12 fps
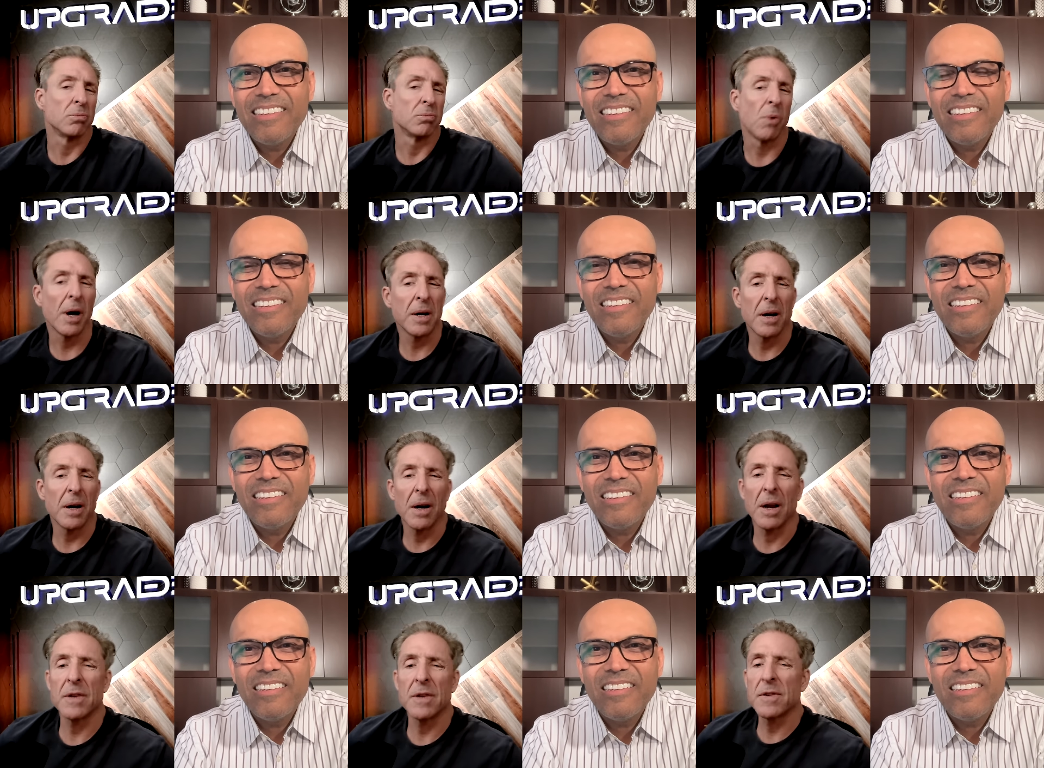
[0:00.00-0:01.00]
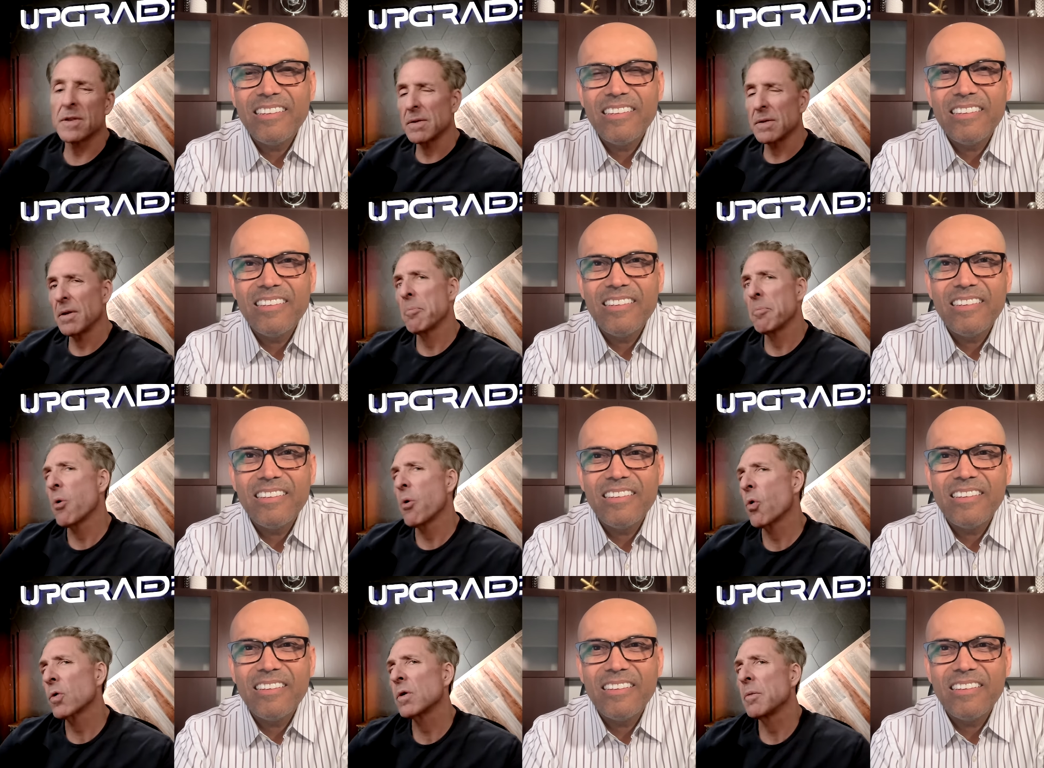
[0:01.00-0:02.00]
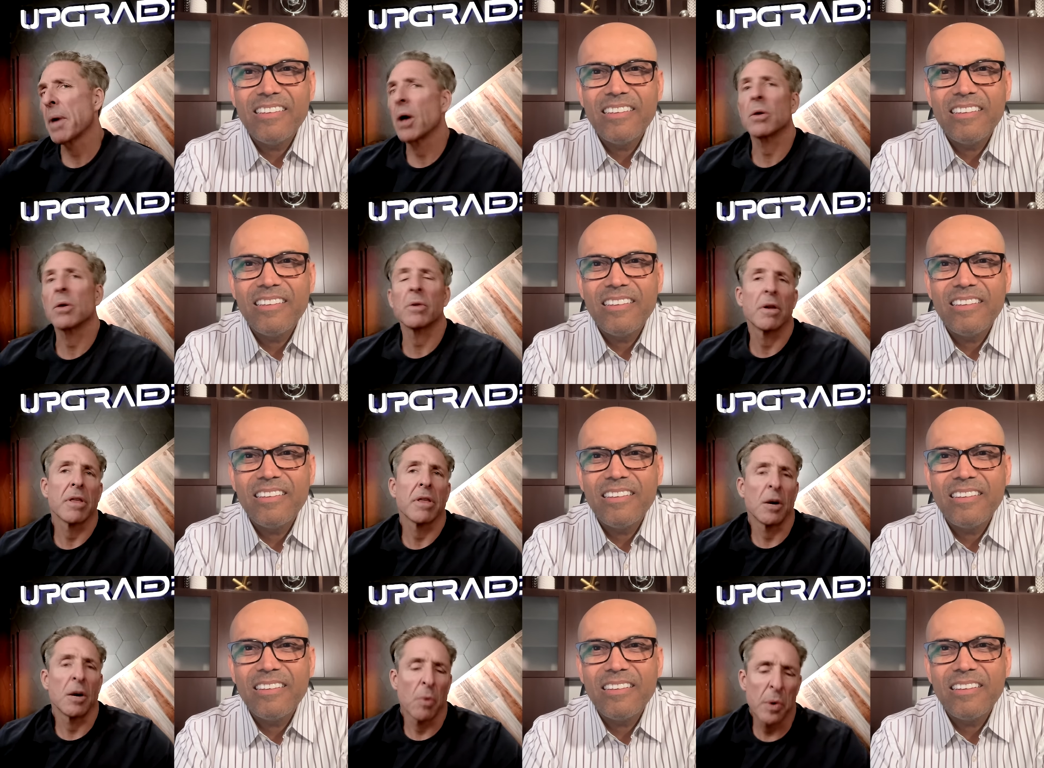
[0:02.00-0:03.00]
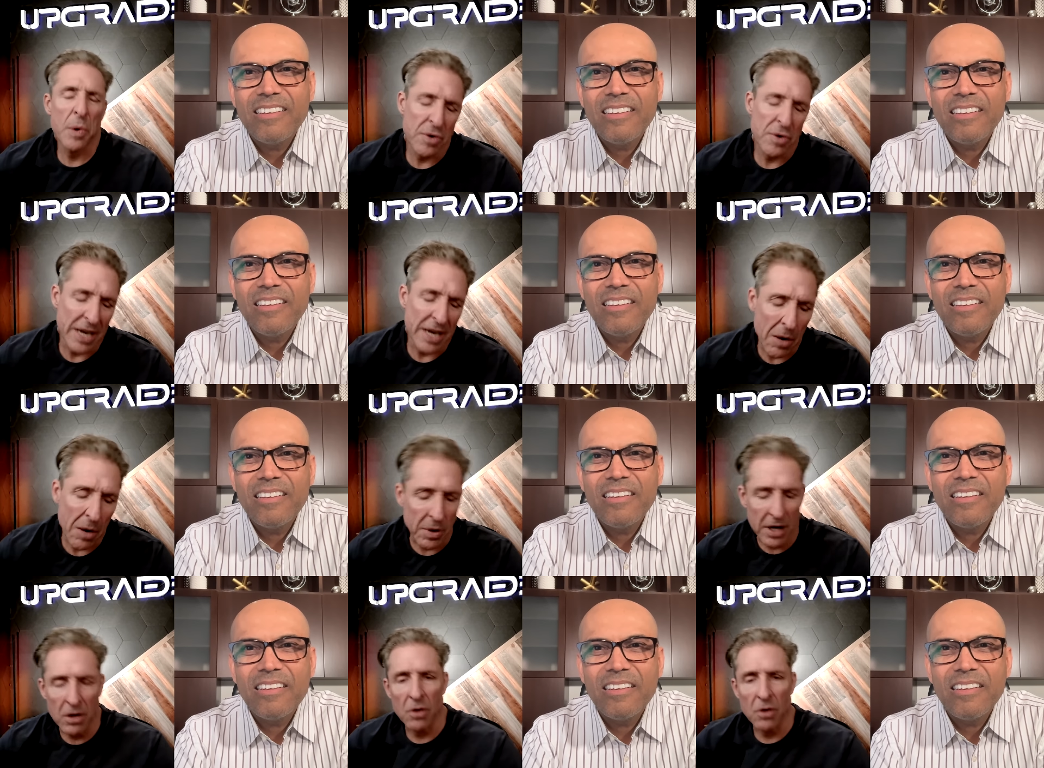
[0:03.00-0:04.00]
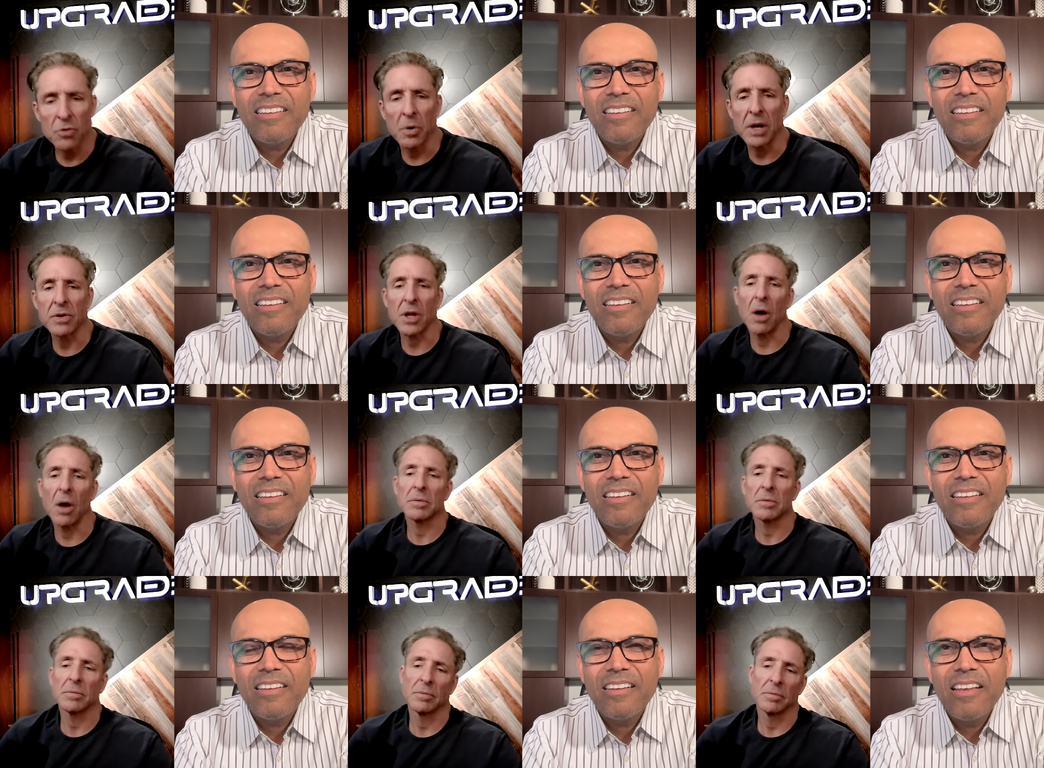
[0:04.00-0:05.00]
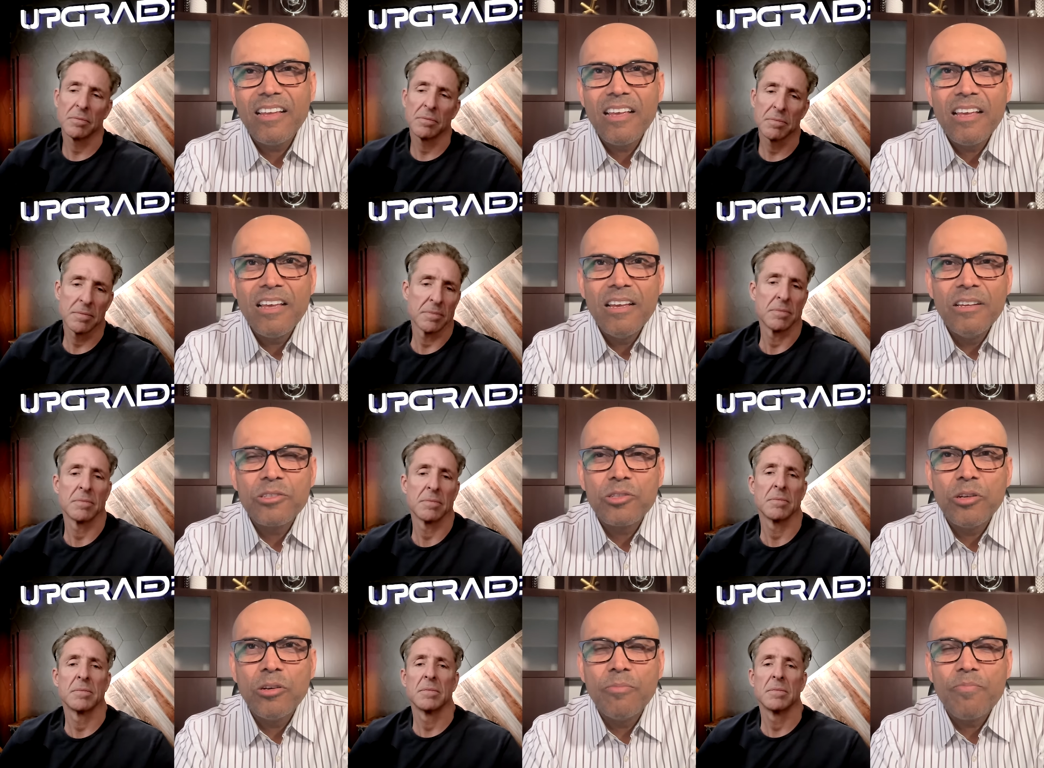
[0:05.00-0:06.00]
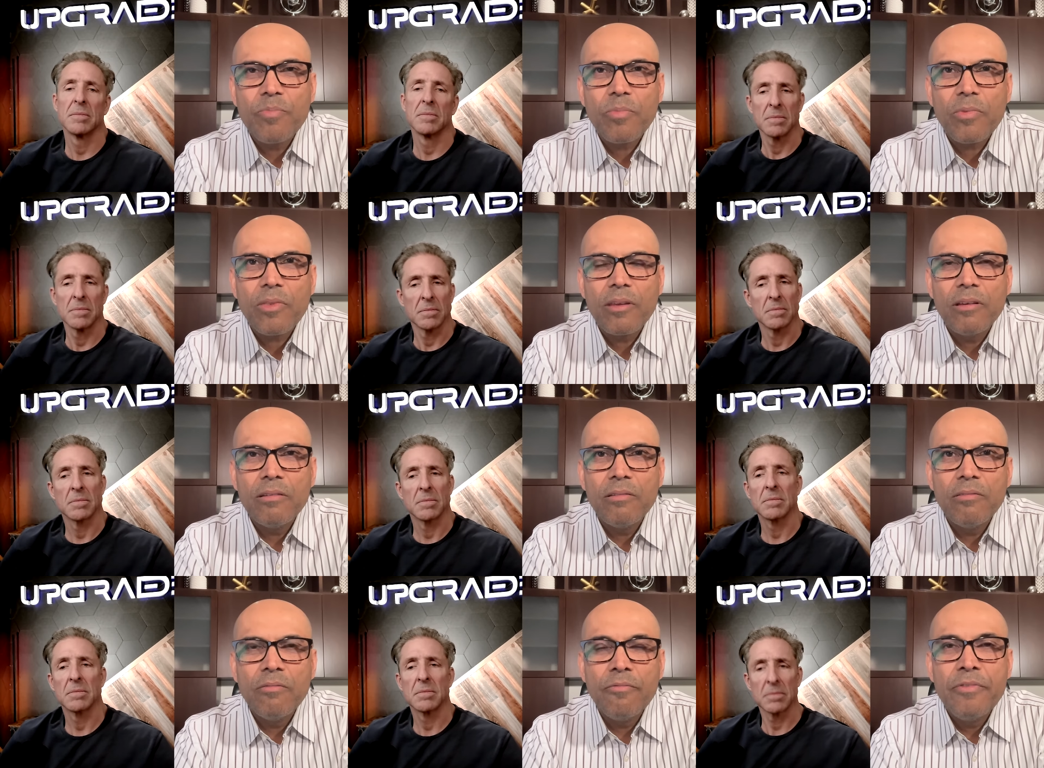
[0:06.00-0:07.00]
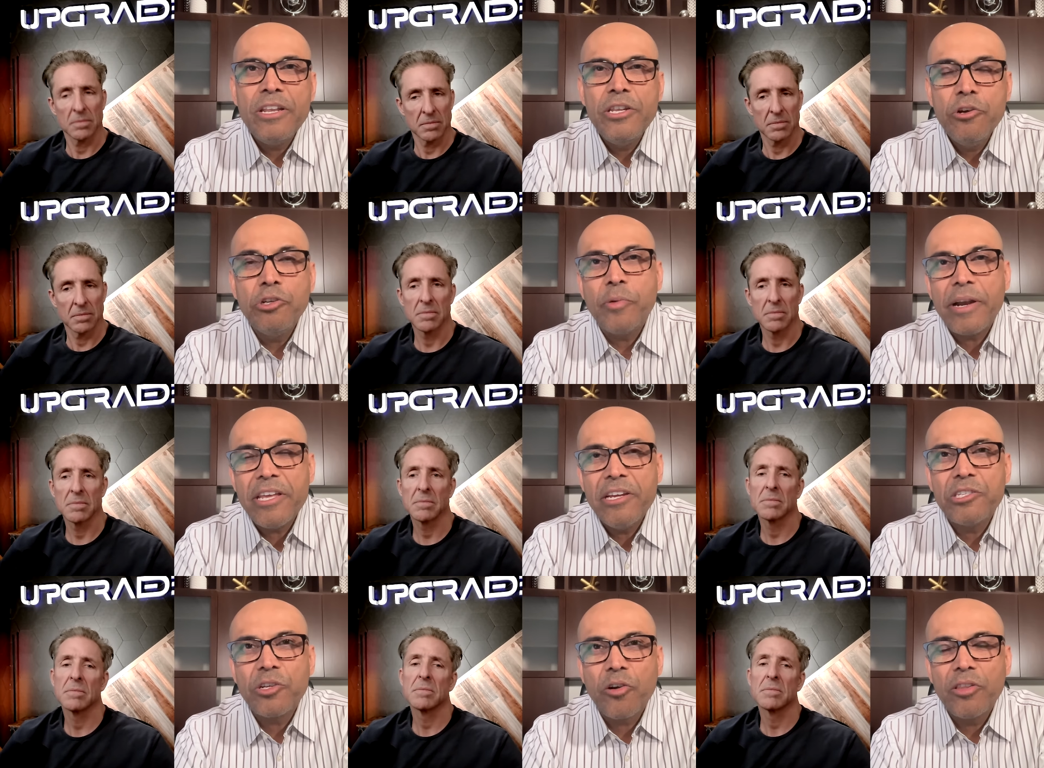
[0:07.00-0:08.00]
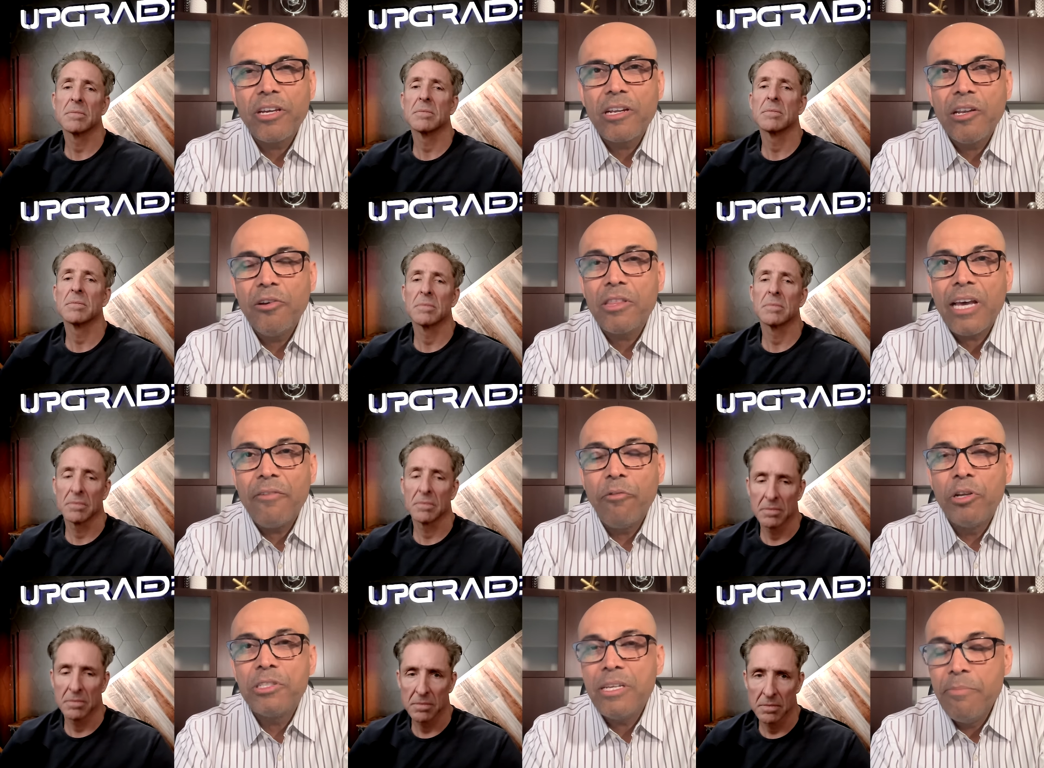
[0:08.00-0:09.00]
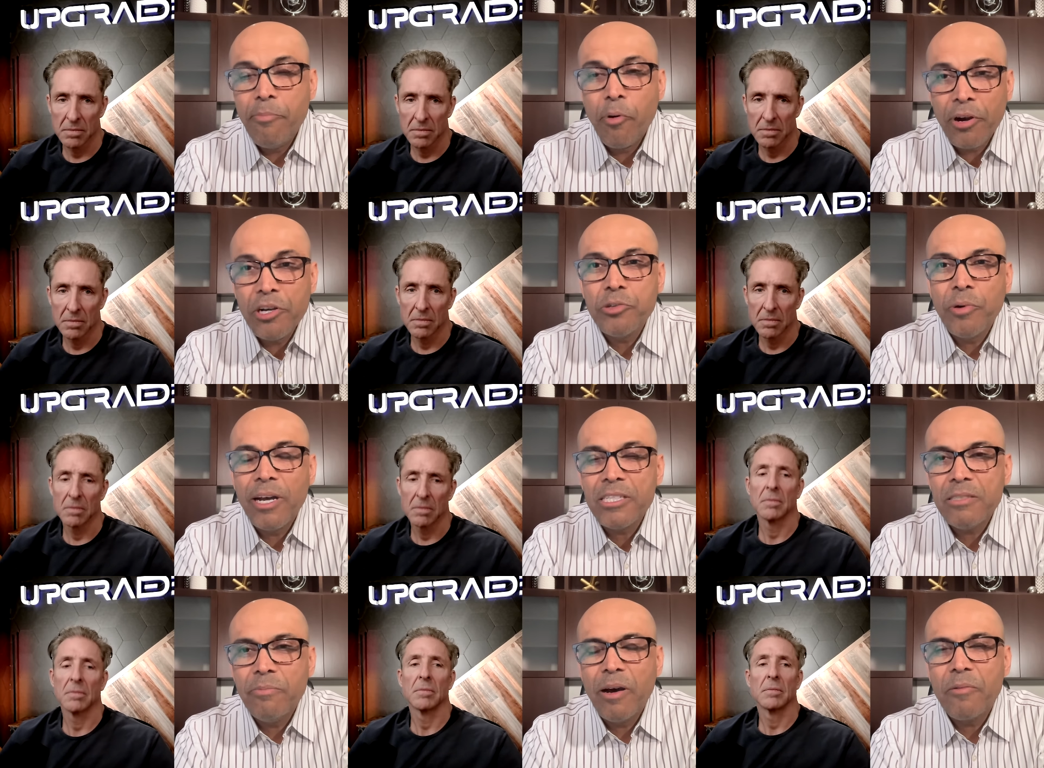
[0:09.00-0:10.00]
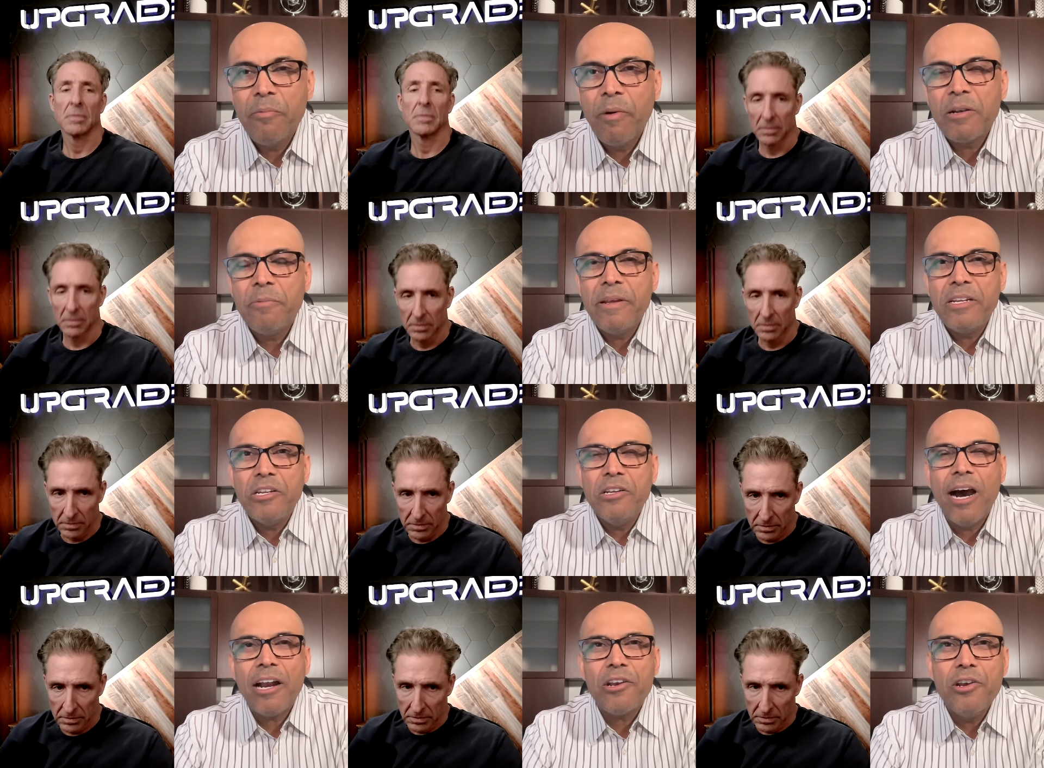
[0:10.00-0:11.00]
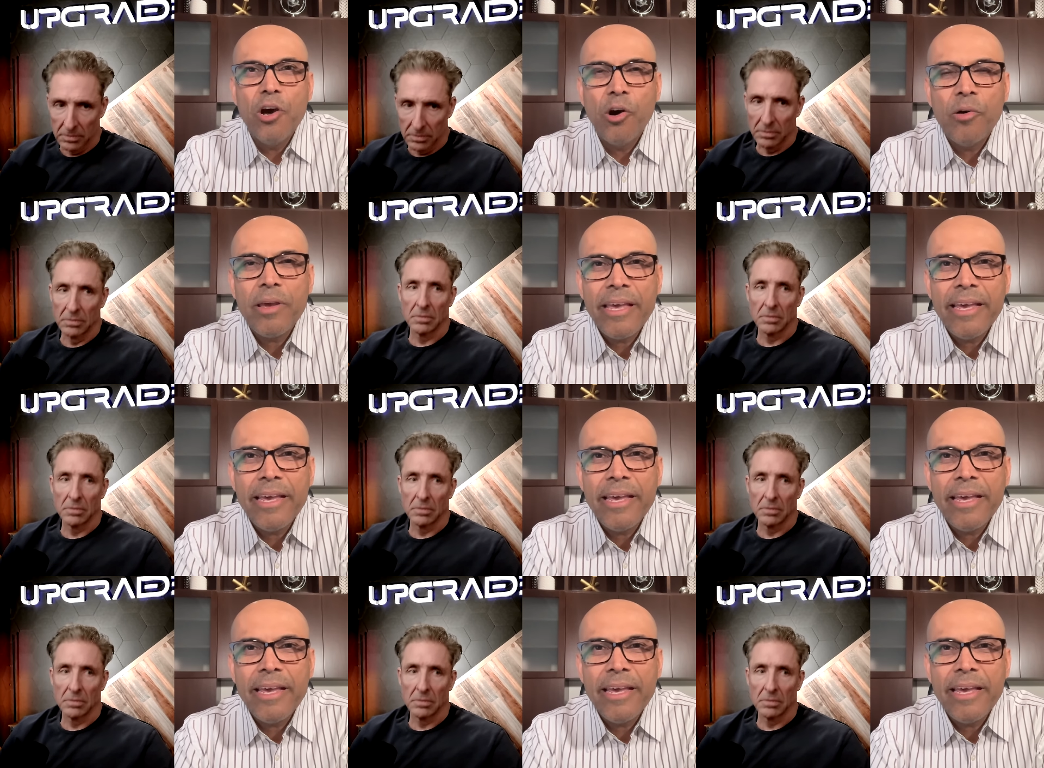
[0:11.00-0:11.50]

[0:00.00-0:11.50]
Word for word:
Speaker 1: what is important about glutathione? What do we know today we didn't know 20 years ago?
Speaker 2: So, we knew 20 years ago that glutathione was important to us, but what we did not know